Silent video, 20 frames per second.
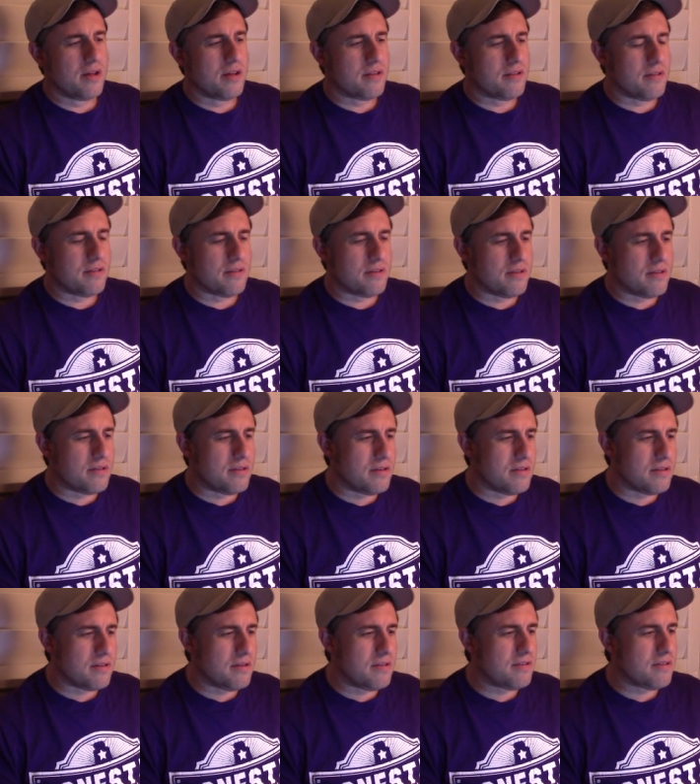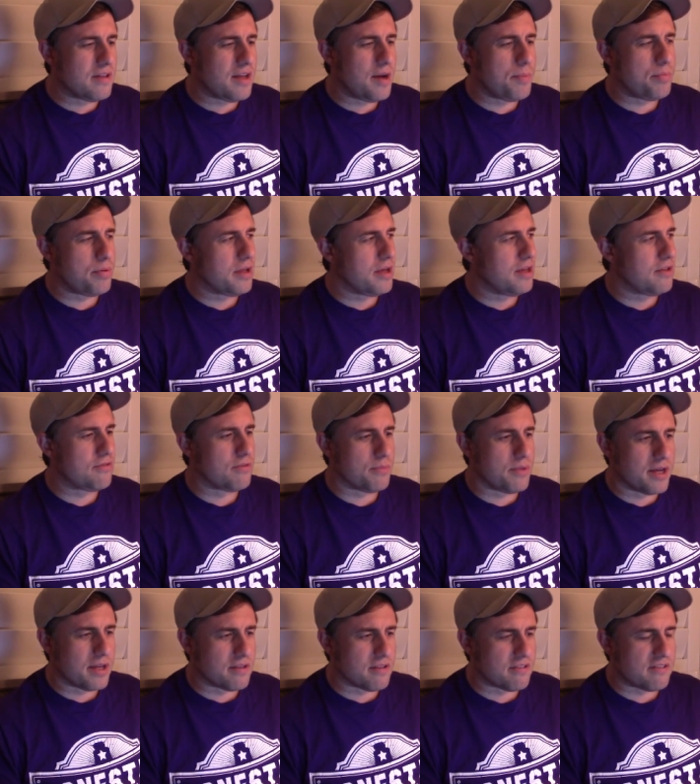These are not plays from
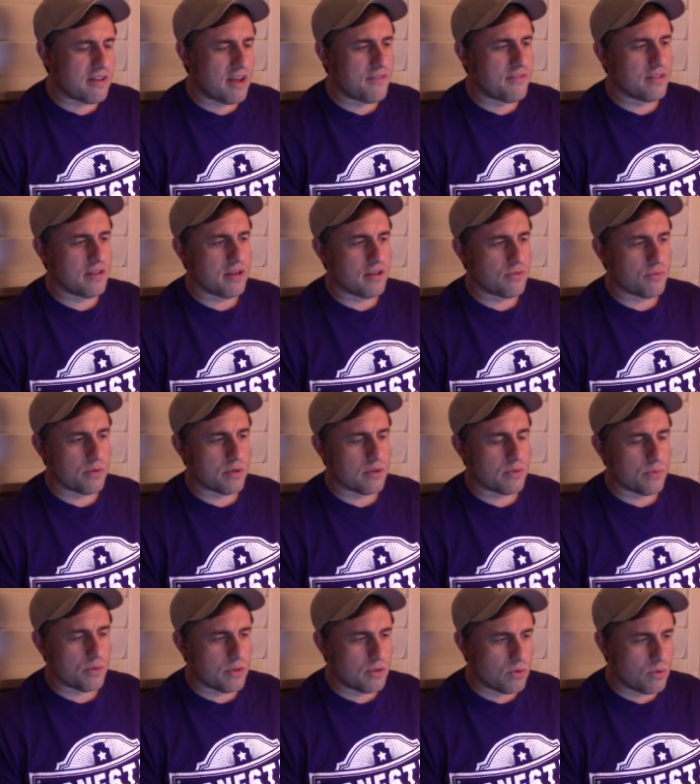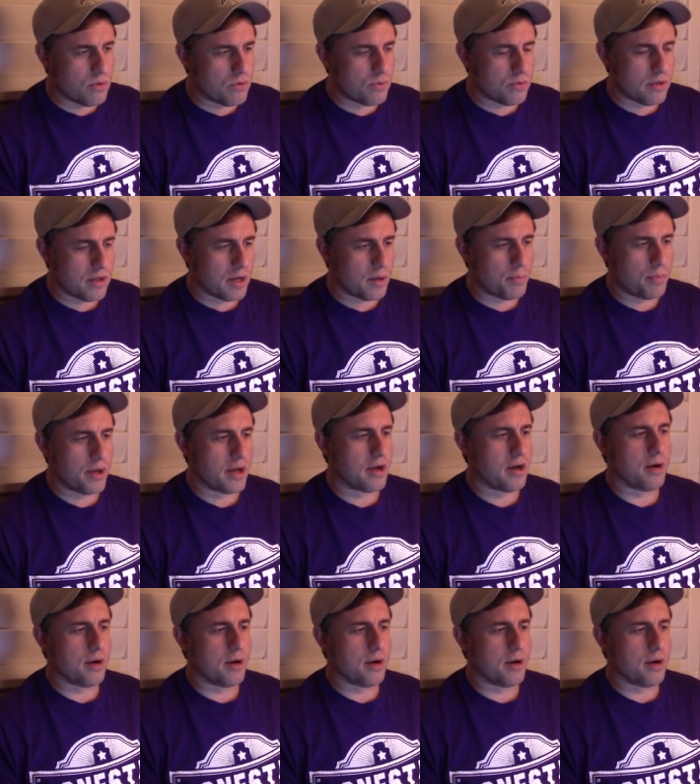like the 70s when dudes would like pick